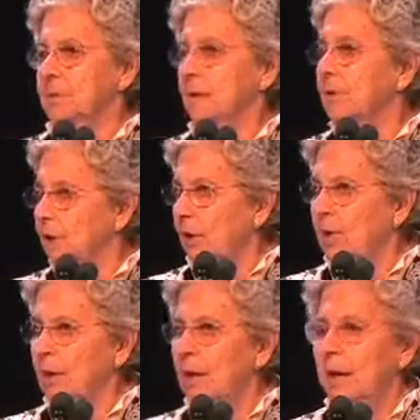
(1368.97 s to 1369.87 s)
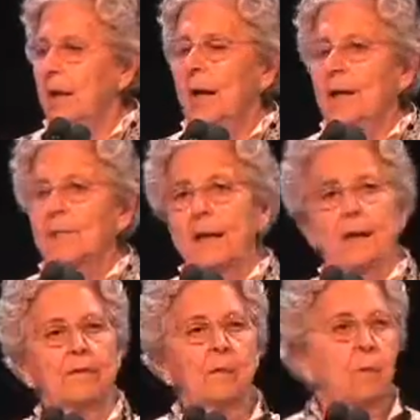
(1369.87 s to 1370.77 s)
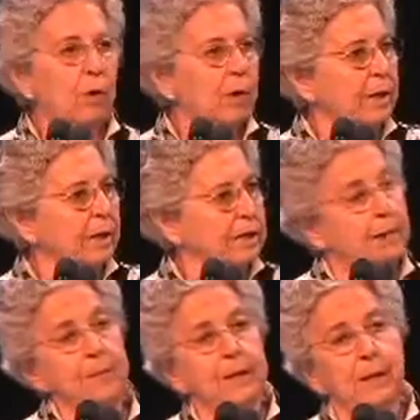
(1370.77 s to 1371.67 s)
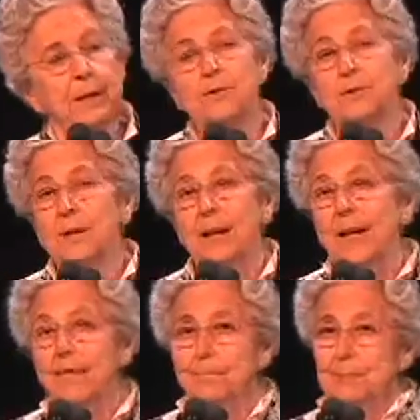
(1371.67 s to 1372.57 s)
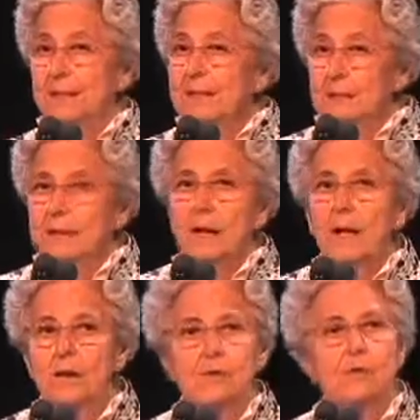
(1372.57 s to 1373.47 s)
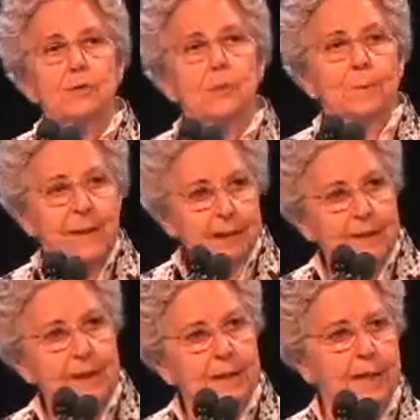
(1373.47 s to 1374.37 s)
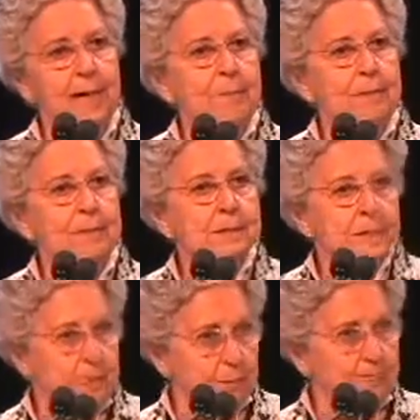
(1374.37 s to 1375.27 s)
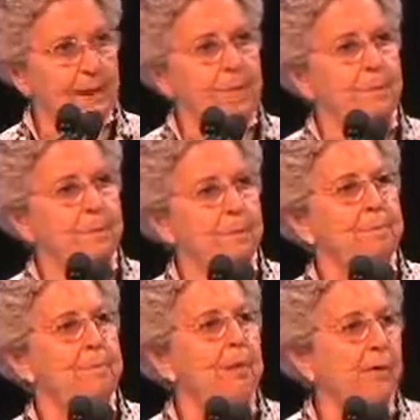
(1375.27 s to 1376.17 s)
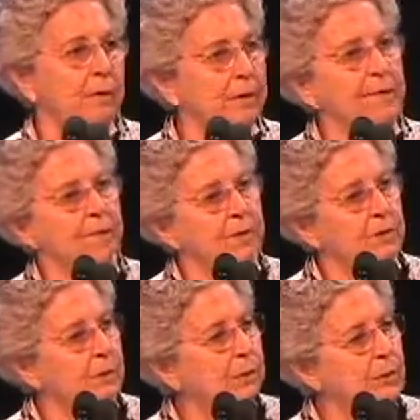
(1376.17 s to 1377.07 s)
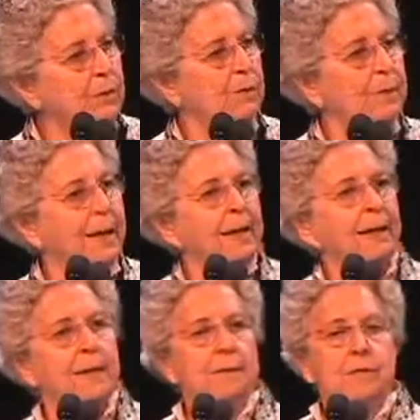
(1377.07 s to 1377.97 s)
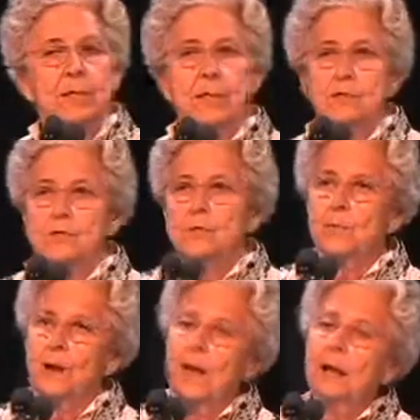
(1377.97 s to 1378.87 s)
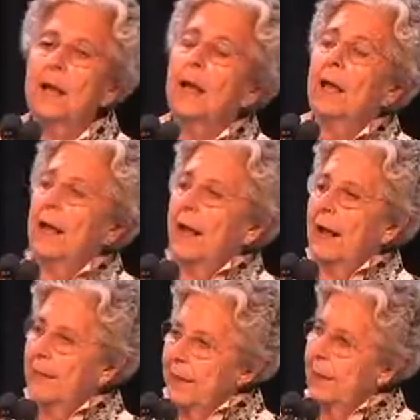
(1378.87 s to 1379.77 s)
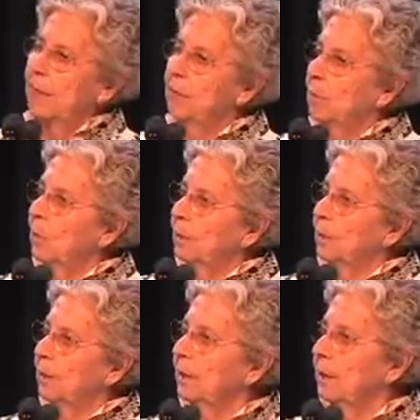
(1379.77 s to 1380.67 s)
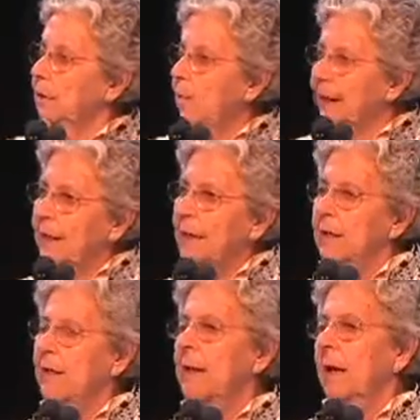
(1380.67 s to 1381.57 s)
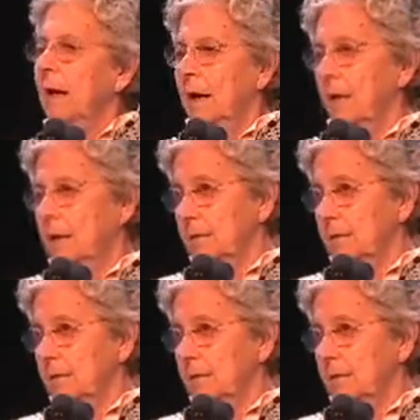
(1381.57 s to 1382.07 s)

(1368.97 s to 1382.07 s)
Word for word: They have awarded something like $2.5 billion to American claimants, either business people or individuals who have made claims against Iran. And they have awarded Iranian uh, citizens or